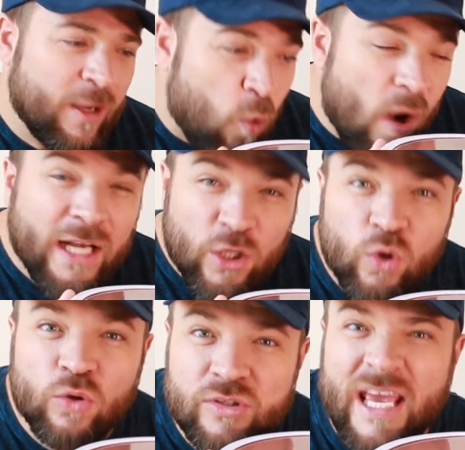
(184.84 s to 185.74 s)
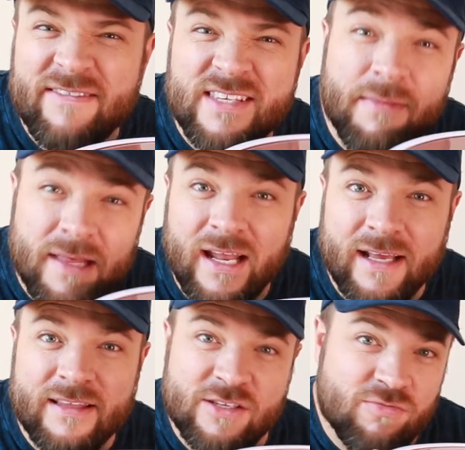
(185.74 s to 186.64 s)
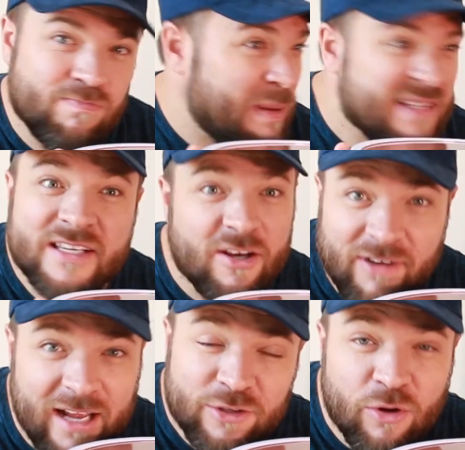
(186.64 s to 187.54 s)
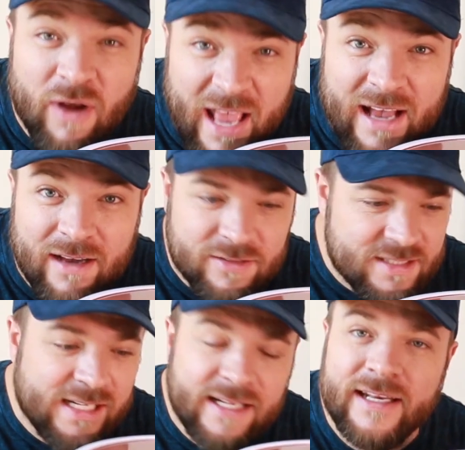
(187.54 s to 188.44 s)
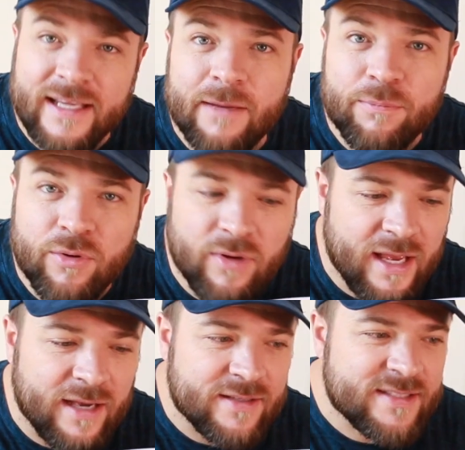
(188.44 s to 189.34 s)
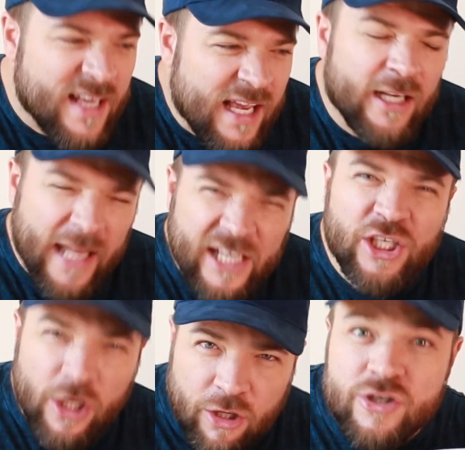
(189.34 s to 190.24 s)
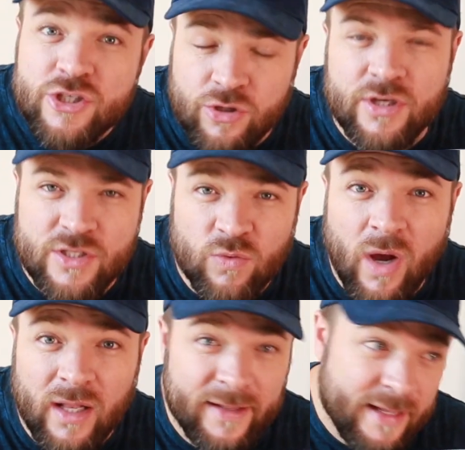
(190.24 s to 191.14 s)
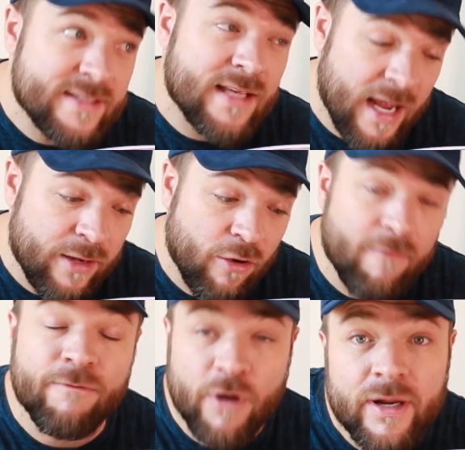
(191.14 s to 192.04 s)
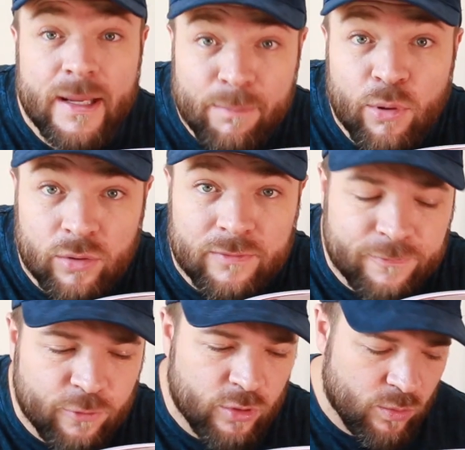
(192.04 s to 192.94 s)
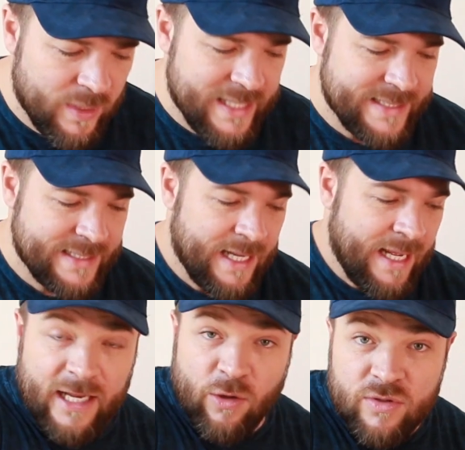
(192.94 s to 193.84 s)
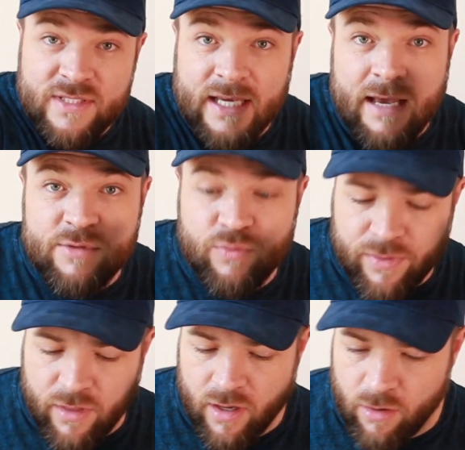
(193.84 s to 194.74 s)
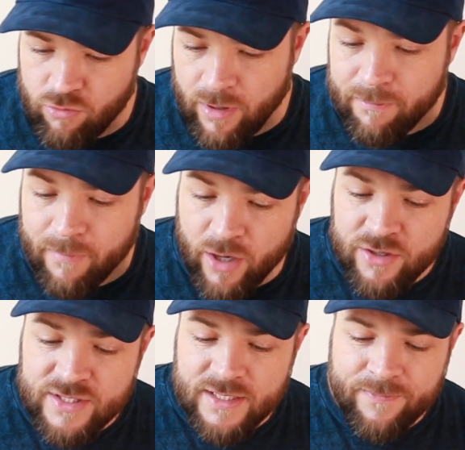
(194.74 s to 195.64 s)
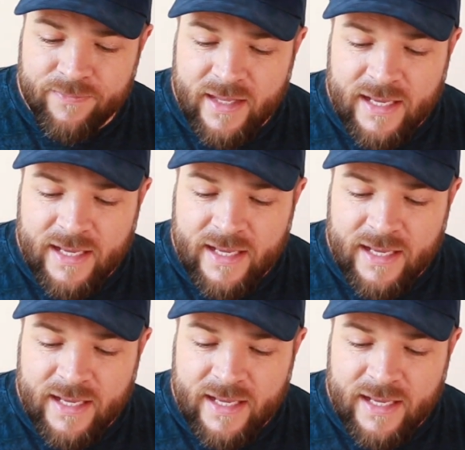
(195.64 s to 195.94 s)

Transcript: Quite cool to have something like this buzzing around your house, cleaning up your house. It actually looks good as well, and that's, I know, very important for Louise. It also comes with a remote.